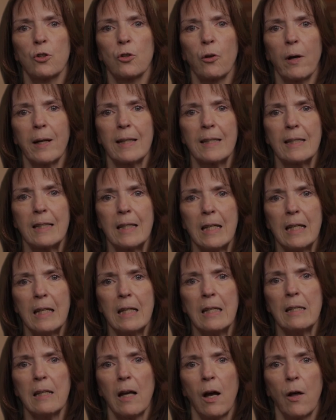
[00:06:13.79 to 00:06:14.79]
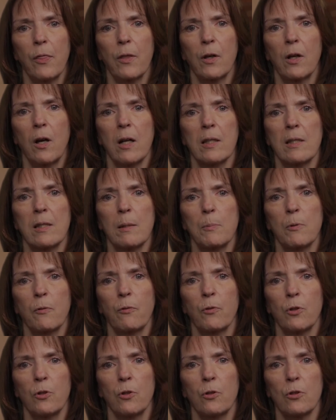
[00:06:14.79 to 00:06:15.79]
try to tease out the concepts
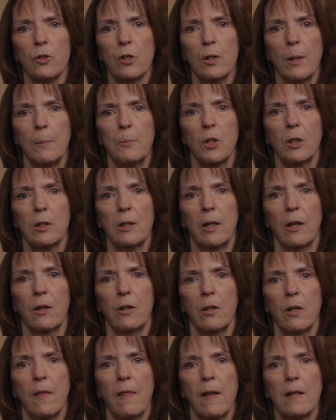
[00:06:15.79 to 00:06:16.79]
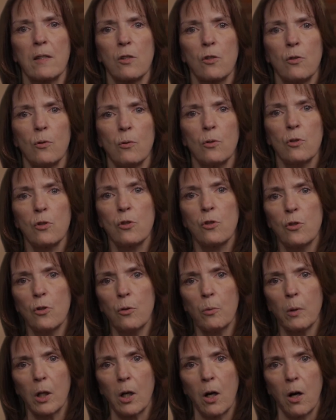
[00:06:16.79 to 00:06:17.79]
for your subject area that students
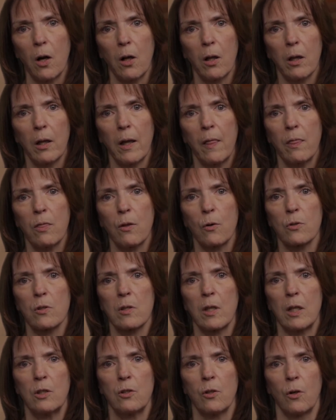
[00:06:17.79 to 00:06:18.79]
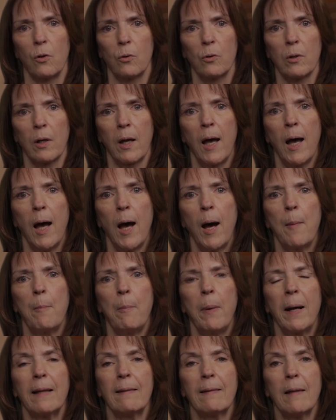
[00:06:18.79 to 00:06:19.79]
do recall and those they don't,
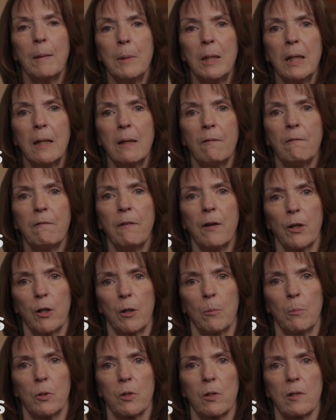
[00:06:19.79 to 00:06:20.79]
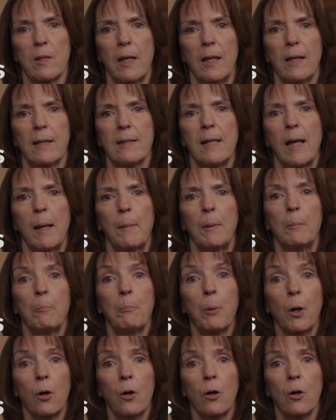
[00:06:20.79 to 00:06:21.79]
by limiting the variables they examine
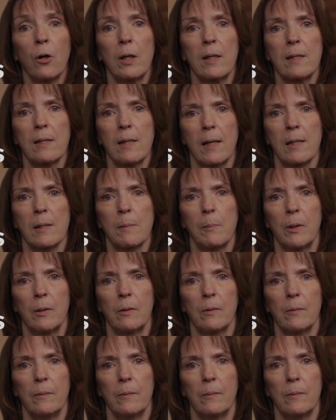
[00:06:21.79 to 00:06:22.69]
per assessment.